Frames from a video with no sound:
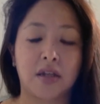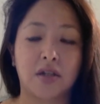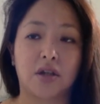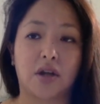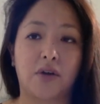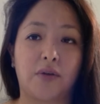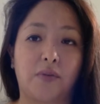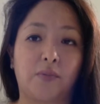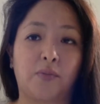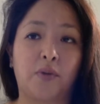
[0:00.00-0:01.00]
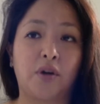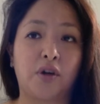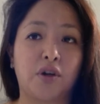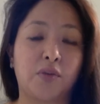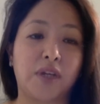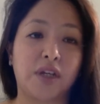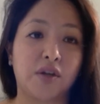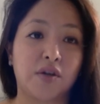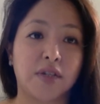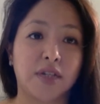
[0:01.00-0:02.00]
So what could we
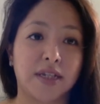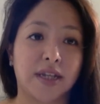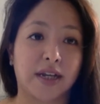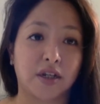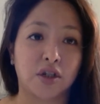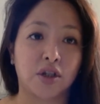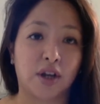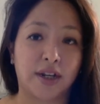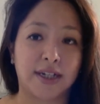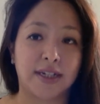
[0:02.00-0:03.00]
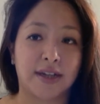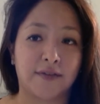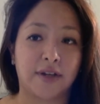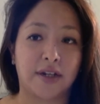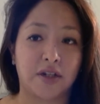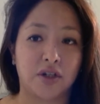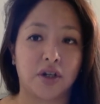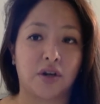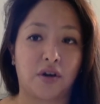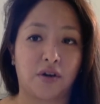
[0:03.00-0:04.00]
use as like a solid
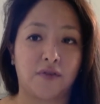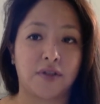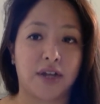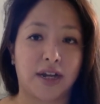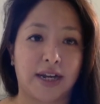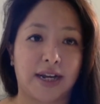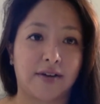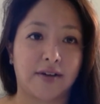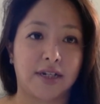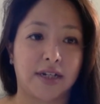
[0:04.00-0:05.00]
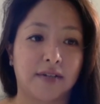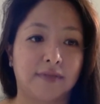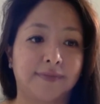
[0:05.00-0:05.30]
definition of circularity?